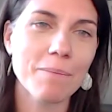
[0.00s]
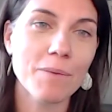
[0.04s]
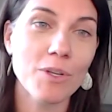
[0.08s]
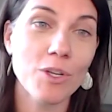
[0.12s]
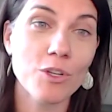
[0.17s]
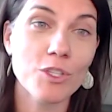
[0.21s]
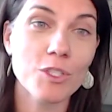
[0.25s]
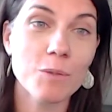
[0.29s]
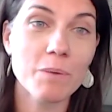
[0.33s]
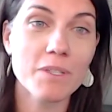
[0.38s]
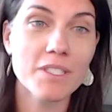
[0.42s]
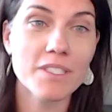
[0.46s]

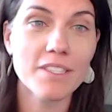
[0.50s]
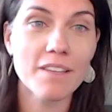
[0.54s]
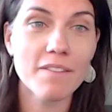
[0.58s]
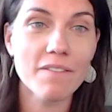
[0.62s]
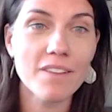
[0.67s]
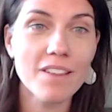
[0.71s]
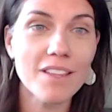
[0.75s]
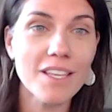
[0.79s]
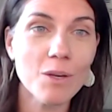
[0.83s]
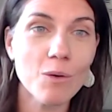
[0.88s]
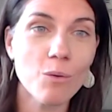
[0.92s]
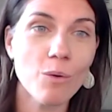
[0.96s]

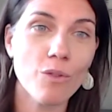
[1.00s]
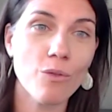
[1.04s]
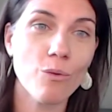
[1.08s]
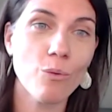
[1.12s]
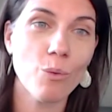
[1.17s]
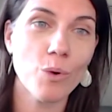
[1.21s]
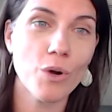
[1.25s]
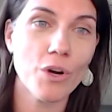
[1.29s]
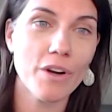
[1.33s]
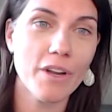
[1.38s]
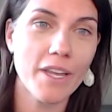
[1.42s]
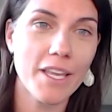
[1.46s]
specifically with
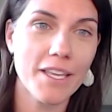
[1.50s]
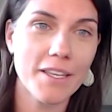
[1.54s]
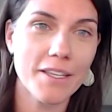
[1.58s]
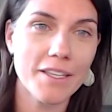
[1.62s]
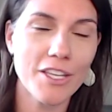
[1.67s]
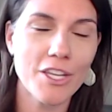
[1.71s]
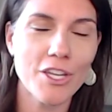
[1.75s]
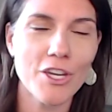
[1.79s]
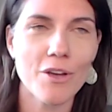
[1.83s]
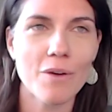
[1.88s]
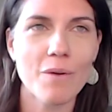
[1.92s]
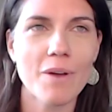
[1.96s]
worry.
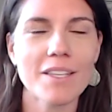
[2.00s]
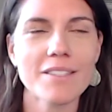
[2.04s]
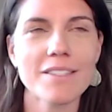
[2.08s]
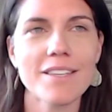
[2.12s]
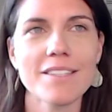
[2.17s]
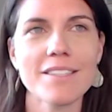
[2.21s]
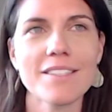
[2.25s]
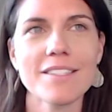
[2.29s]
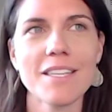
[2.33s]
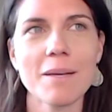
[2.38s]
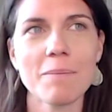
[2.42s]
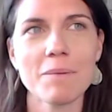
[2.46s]
As I
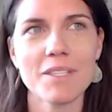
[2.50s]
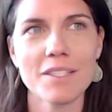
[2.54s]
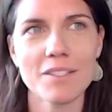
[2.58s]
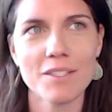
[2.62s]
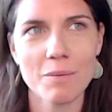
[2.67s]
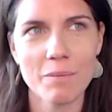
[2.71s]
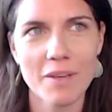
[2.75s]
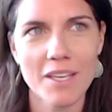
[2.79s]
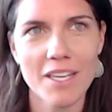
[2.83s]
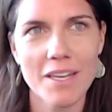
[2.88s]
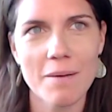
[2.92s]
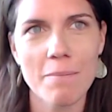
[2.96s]
stepped into
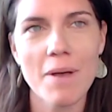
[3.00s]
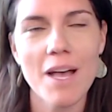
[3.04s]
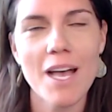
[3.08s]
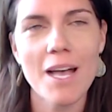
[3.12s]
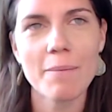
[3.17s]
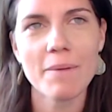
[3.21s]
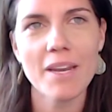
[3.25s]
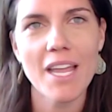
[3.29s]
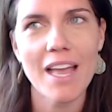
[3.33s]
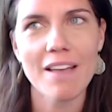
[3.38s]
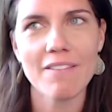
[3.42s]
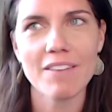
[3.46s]
being a mom
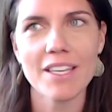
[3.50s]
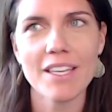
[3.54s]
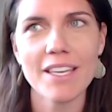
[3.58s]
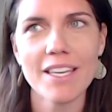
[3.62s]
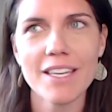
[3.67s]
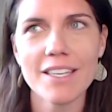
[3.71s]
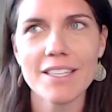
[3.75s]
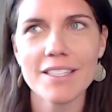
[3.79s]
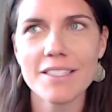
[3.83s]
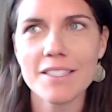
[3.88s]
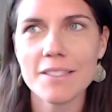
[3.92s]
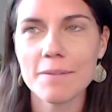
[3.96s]
and having
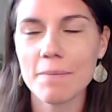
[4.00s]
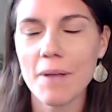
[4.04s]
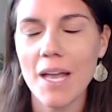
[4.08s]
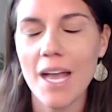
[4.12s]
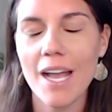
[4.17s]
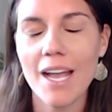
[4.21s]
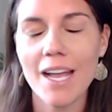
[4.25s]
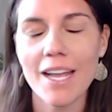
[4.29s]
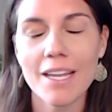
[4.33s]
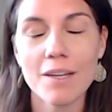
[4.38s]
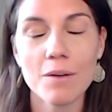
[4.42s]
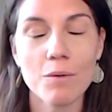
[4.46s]
kids,
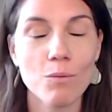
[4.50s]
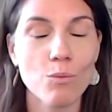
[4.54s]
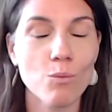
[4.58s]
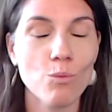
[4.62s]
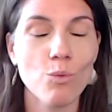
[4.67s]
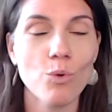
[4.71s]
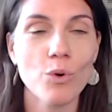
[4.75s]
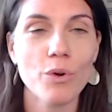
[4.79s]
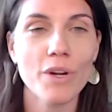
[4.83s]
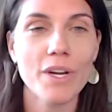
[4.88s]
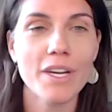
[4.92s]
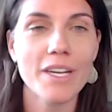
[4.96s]
I
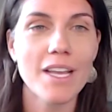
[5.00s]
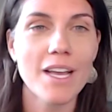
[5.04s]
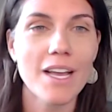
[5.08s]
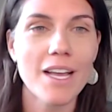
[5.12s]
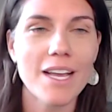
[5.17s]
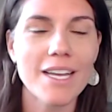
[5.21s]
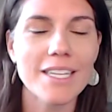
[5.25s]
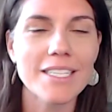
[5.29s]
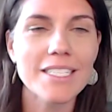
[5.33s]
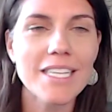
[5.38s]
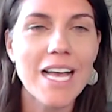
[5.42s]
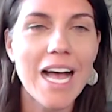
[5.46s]
worried
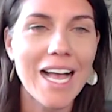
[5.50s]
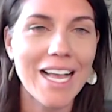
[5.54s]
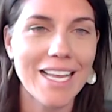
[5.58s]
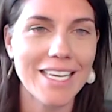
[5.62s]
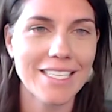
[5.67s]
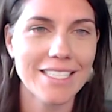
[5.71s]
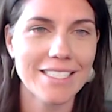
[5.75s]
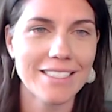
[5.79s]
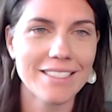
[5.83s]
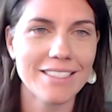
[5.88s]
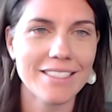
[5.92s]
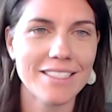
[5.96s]
a ton
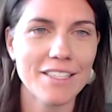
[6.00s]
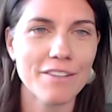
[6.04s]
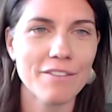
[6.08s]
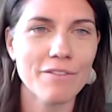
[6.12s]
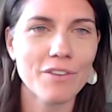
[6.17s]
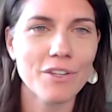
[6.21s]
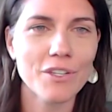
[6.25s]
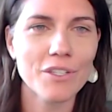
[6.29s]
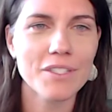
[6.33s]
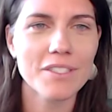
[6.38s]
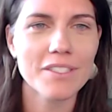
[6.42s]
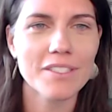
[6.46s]
the
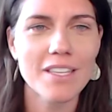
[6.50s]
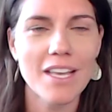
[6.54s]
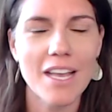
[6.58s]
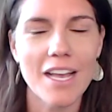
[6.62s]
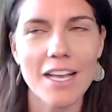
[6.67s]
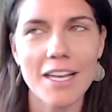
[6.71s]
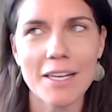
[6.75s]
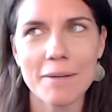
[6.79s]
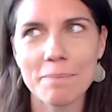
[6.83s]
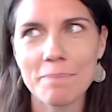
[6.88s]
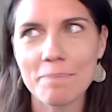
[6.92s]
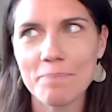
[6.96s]
first,
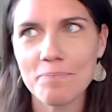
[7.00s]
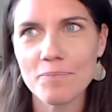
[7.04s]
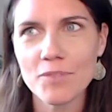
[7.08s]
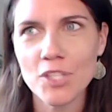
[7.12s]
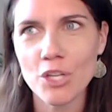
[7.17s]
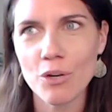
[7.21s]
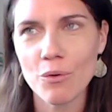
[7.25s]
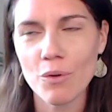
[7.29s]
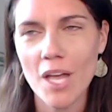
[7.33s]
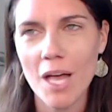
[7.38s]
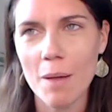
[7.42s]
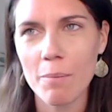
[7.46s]

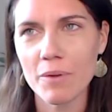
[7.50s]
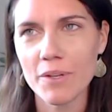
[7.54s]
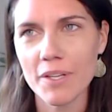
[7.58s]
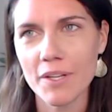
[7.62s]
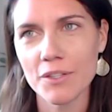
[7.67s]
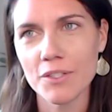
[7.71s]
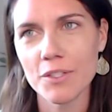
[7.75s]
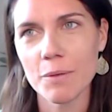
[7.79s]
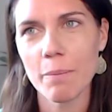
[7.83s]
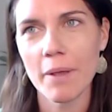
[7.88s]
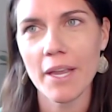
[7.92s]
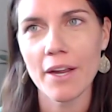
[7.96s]
couple of
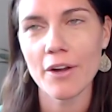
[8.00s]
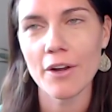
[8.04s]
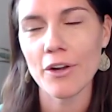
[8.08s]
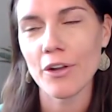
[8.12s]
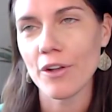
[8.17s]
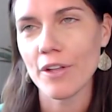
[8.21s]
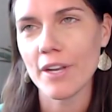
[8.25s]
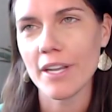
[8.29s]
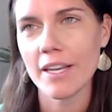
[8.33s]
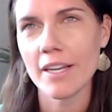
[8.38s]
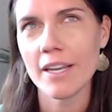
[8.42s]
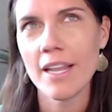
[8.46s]
years of
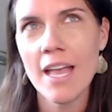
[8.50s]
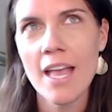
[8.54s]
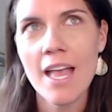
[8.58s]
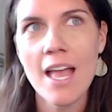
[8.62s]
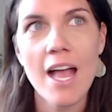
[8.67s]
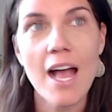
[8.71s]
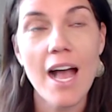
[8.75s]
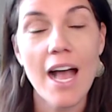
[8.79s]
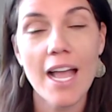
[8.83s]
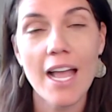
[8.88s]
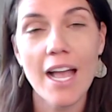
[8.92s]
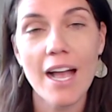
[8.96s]
parenthood. And
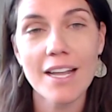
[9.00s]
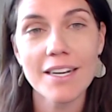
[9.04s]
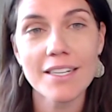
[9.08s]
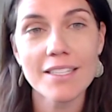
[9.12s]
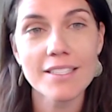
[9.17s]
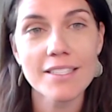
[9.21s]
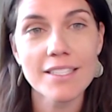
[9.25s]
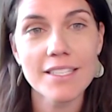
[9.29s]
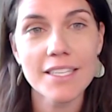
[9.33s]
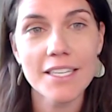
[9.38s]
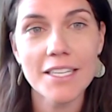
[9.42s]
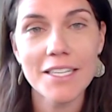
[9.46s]

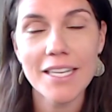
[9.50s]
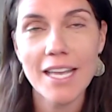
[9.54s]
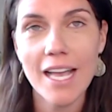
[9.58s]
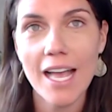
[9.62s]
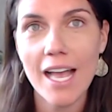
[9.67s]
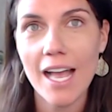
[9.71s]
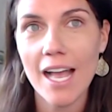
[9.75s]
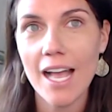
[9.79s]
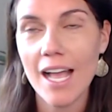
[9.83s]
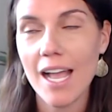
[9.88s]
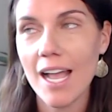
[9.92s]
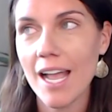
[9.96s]

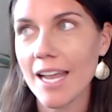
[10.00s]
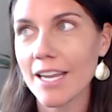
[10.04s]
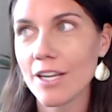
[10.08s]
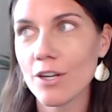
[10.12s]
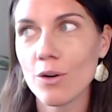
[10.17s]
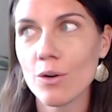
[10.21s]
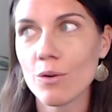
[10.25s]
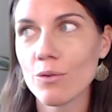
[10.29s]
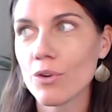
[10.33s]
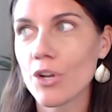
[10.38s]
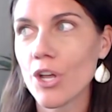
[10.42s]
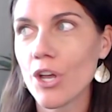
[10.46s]
I
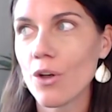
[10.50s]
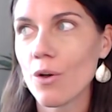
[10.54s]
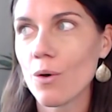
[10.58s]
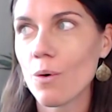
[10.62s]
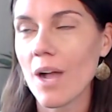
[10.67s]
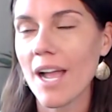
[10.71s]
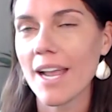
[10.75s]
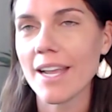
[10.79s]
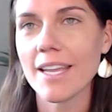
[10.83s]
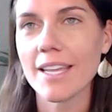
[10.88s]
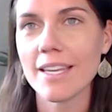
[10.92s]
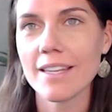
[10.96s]
don't know,
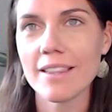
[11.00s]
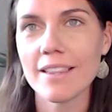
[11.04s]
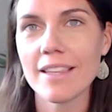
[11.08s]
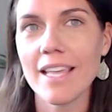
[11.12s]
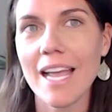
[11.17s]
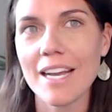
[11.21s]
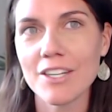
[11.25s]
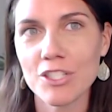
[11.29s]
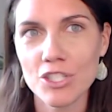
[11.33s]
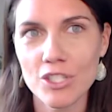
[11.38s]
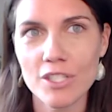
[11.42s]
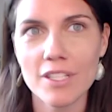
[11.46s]
I can
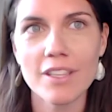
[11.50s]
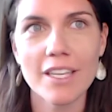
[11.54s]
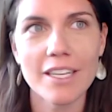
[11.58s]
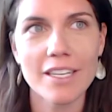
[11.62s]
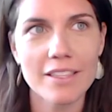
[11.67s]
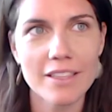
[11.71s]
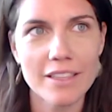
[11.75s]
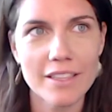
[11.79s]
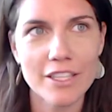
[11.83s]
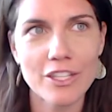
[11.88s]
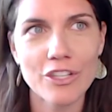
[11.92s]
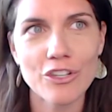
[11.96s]
actually
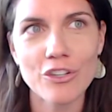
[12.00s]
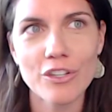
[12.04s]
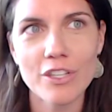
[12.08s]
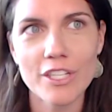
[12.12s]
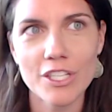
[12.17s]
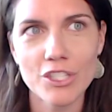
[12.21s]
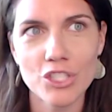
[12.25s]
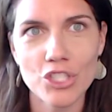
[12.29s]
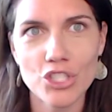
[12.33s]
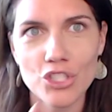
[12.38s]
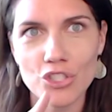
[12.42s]
literally